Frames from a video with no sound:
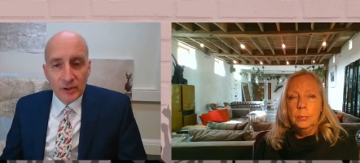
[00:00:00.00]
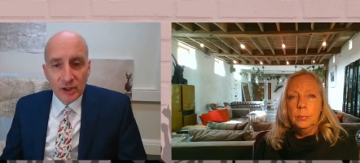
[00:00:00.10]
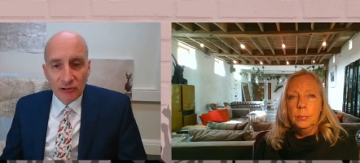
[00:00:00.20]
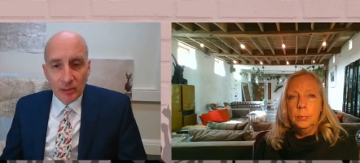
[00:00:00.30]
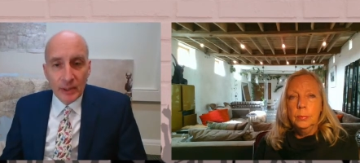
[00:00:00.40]
Speaker 1: with
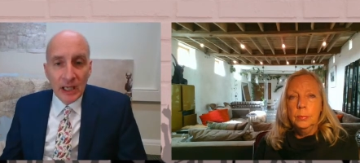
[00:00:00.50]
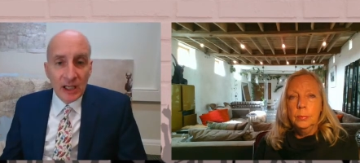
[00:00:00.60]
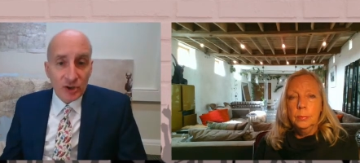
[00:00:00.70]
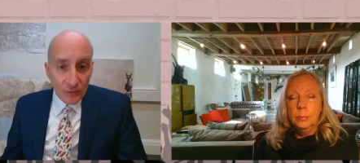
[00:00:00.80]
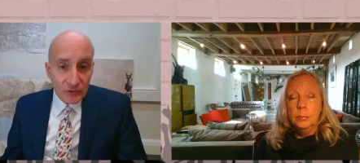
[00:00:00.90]
Europe.
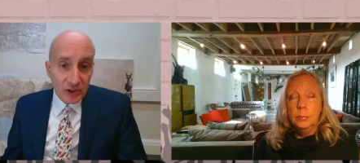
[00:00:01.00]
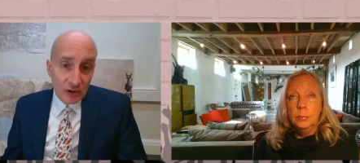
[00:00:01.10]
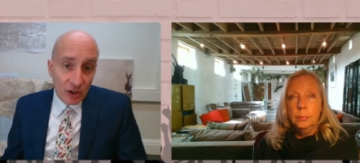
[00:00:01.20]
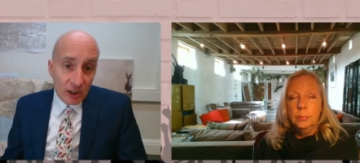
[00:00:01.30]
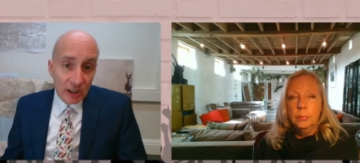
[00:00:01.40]
He's obviously
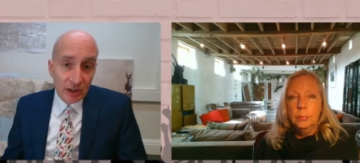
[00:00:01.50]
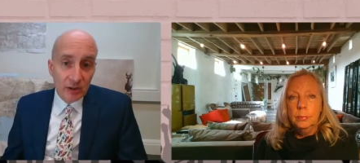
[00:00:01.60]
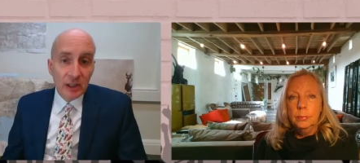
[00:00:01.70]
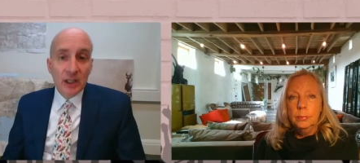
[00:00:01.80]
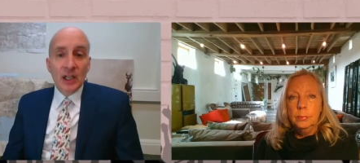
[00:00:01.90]
not going to
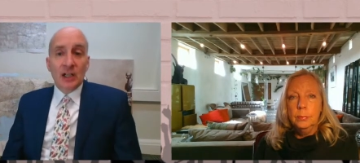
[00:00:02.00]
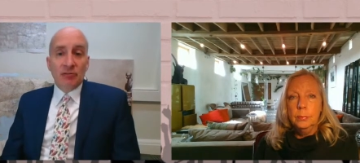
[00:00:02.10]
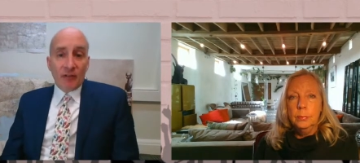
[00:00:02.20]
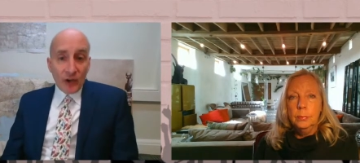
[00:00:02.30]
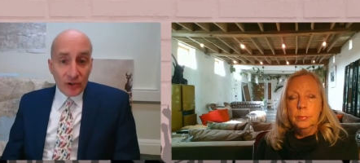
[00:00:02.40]

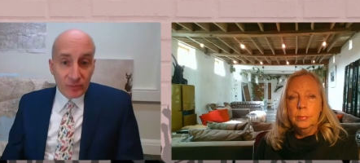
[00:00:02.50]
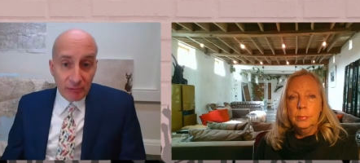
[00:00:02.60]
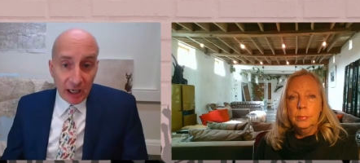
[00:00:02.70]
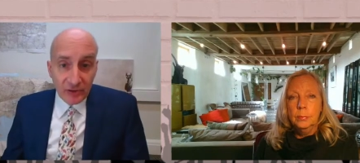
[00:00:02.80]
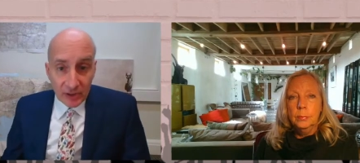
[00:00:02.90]
reverse
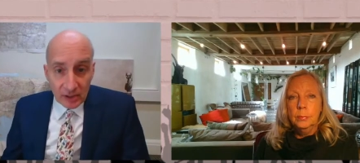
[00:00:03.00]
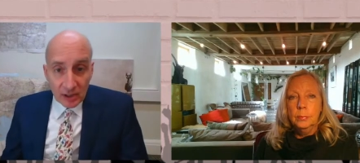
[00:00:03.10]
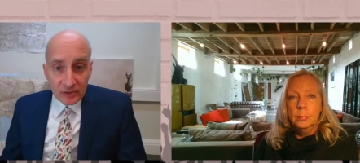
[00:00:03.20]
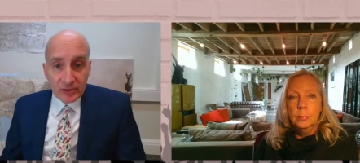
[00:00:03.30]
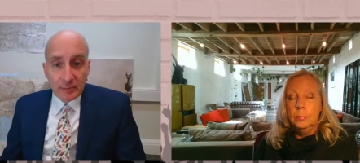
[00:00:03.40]
Brexit,
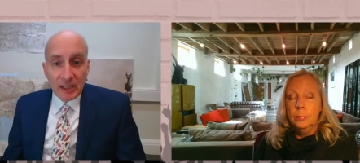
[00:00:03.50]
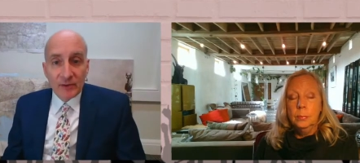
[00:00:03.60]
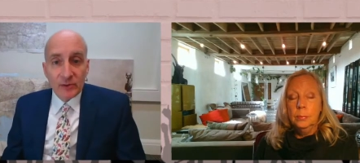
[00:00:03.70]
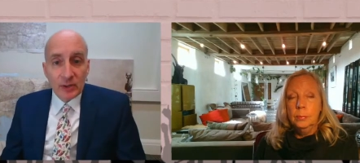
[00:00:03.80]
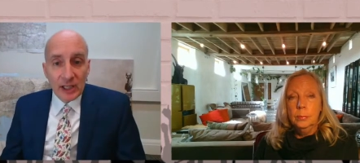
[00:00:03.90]
as uh, many of
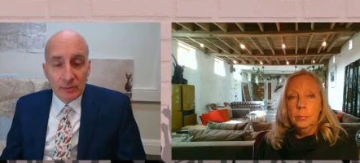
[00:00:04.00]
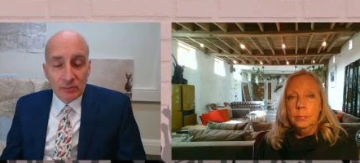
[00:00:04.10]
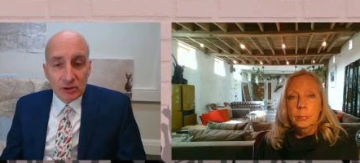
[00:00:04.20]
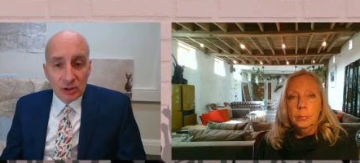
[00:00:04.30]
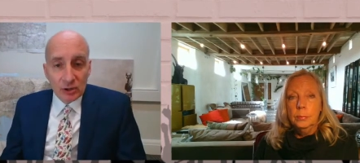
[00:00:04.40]
us would like him
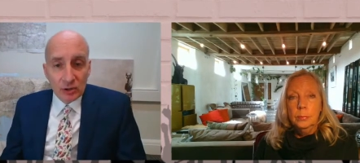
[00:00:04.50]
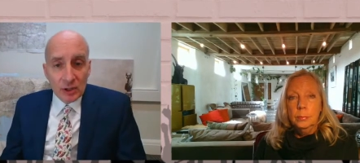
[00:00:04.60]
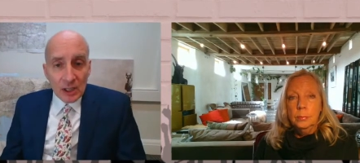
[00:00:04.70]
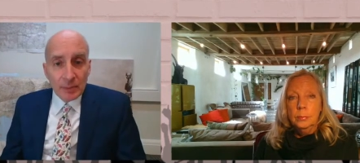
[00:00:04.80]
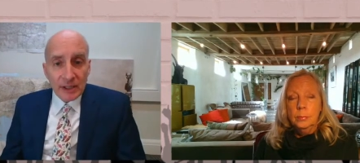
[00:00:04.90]
to do.
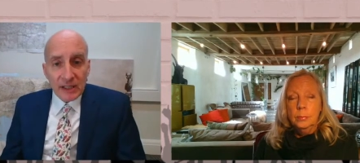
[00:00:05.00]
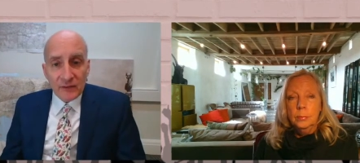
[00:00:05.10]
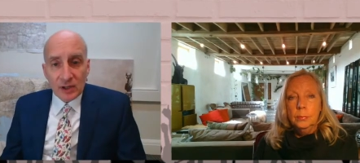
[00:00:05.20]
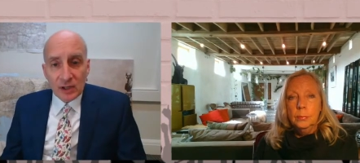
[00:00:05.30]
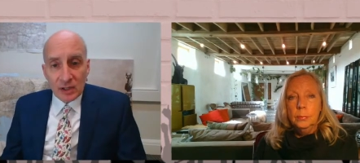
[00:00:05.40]
But
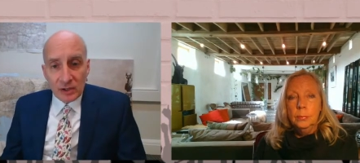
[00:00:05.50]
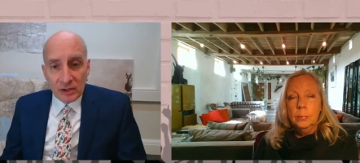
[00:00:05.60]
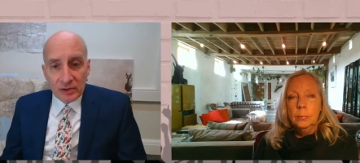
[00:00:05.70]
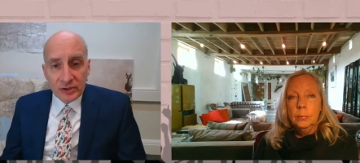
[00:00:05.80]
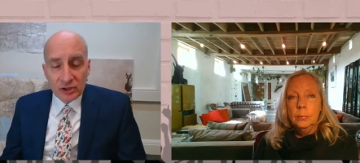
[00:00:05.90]
given
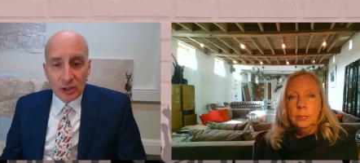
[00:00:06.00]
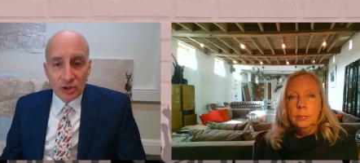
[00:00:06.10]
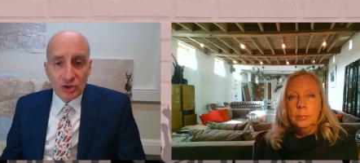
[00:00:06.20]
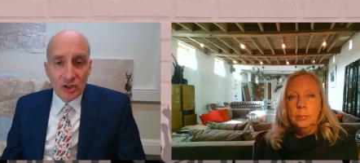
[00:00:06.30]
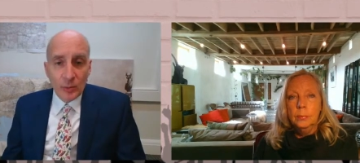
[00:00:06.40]
the
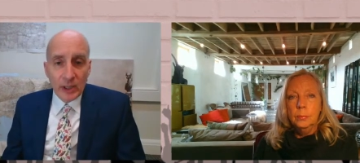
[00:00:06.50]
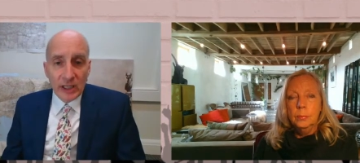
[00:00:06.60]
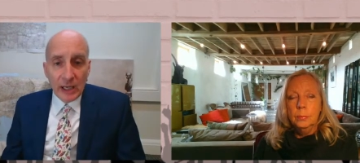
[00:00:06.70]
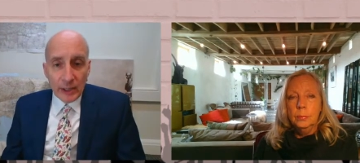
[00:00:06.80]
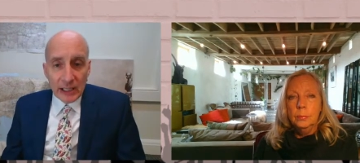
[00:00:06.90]
situation that we're
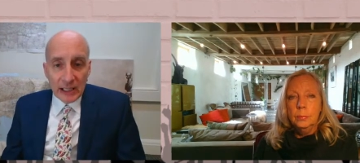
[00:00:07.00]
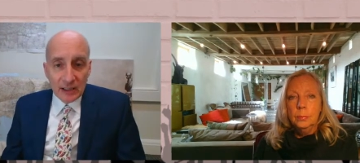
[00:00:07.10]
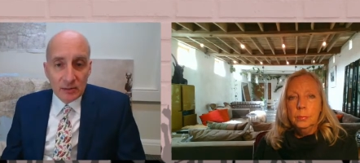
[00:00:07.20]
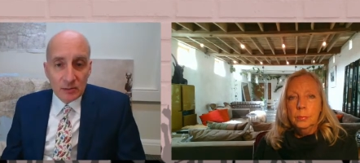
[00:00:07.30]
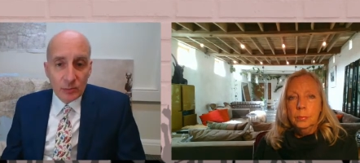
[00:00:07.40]
now in,
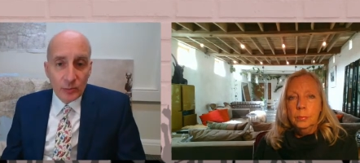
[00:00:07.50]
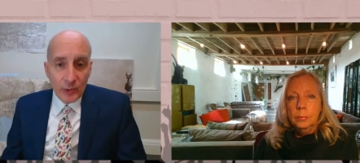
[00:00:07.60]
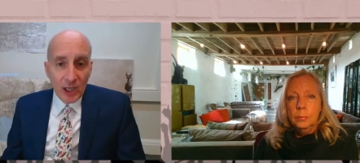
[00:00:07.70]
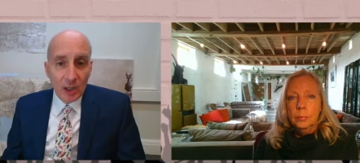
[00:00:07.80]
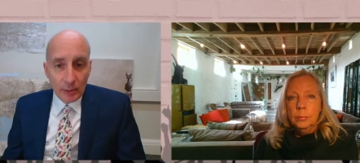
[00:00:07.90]
and we
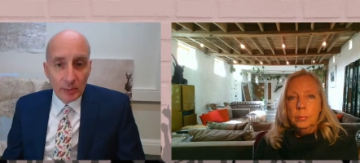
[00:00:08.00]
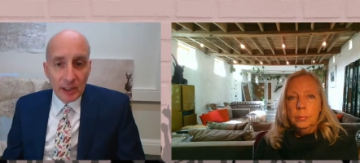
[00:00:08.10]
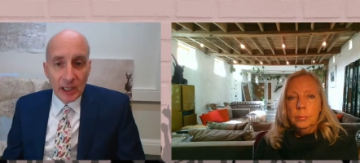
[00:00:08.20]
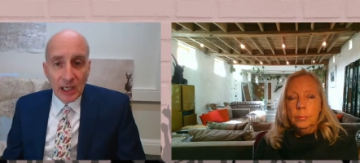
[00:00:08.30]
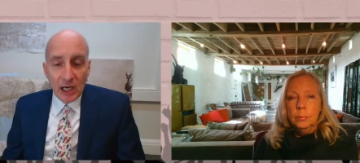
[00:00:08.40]
are where we
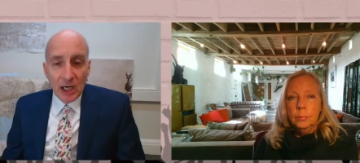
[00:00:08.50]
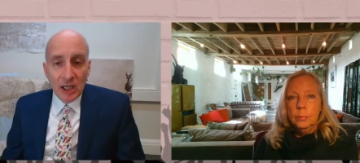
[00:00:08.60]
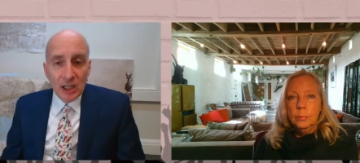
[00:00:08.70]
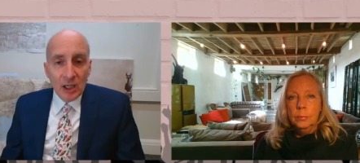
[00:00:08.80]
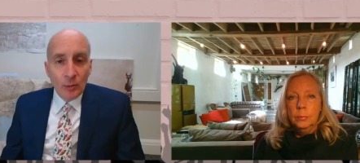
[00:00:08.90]
are,
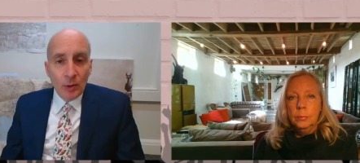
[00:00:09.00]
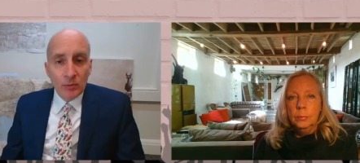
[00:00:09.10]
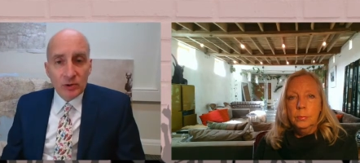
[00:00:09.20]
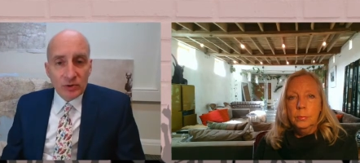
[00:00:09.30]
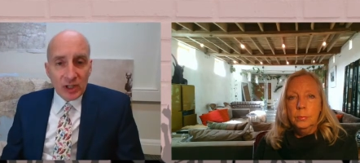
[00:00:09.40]
what
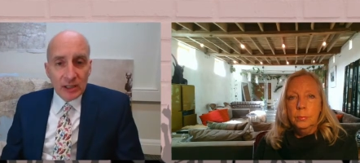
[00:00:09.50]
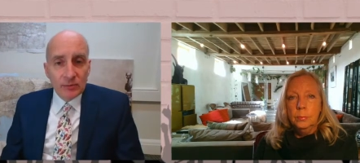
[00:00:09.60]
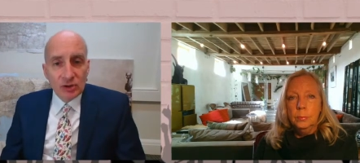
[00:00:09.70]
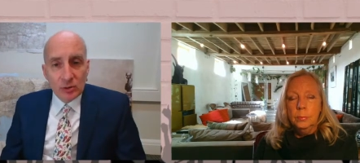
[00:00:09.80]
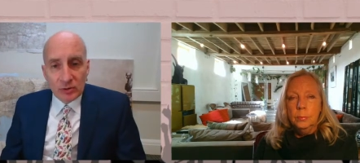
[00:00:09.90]
would you tell him
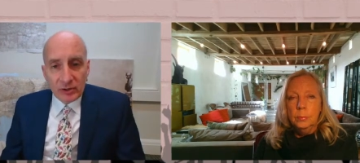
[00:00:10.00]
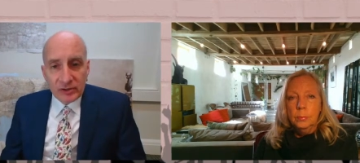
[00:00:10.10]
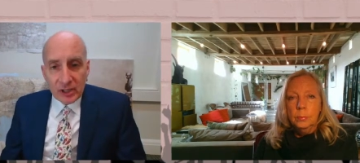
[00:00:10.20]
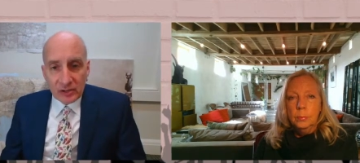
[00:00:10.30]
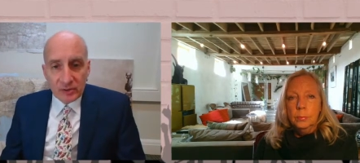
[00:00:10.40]
to do as the
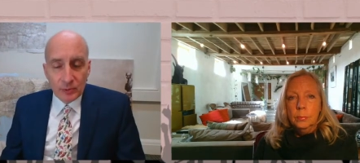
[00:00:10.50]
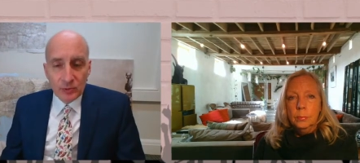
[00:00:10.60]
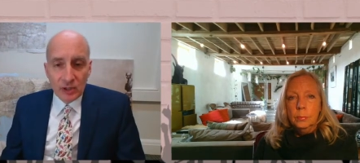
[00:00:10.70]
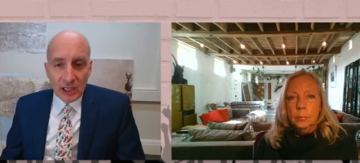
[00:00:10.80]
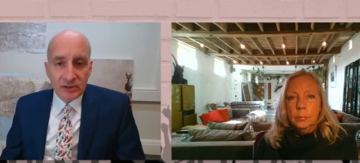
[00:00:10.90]
sensible
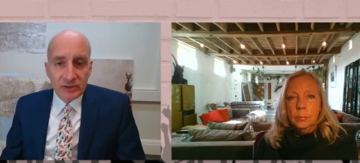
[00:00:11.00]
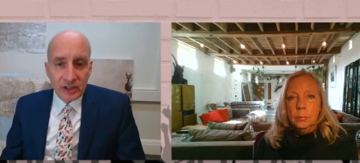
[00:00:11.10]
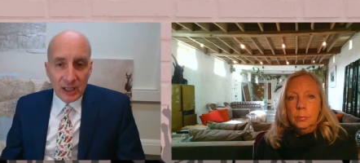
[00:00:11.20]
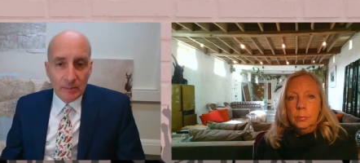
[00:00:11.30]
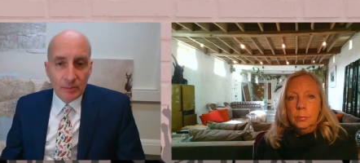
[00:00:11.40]
next
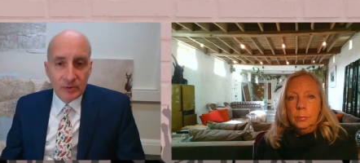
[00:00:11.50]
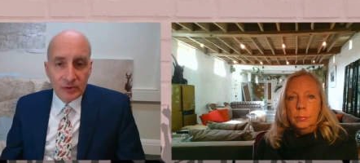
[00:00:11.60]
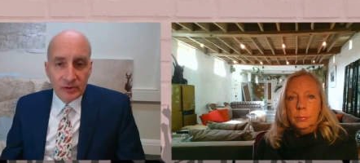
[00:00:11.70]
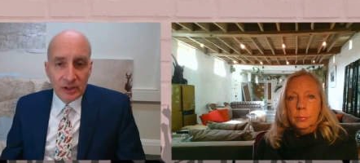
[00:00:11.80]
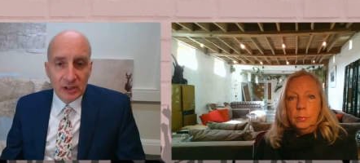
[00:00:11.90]
steps to
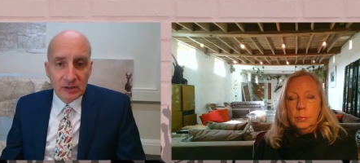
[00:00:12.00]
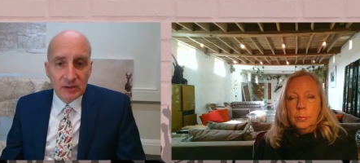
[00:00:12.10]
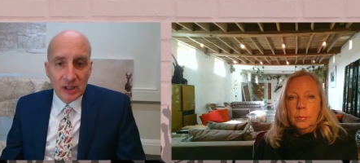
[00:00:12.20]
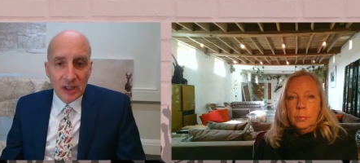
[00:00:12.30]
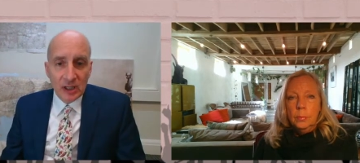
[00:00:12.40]
see that
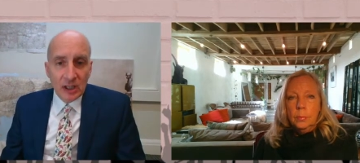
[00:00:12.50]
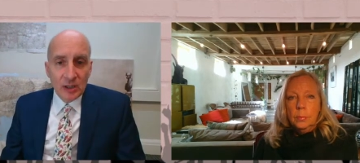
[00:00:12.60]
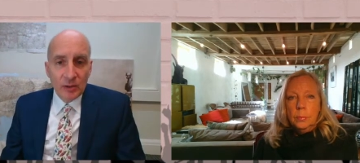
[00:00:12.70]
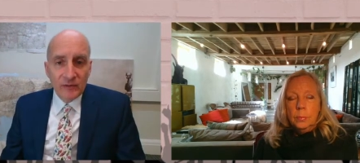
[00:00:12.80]
uh, we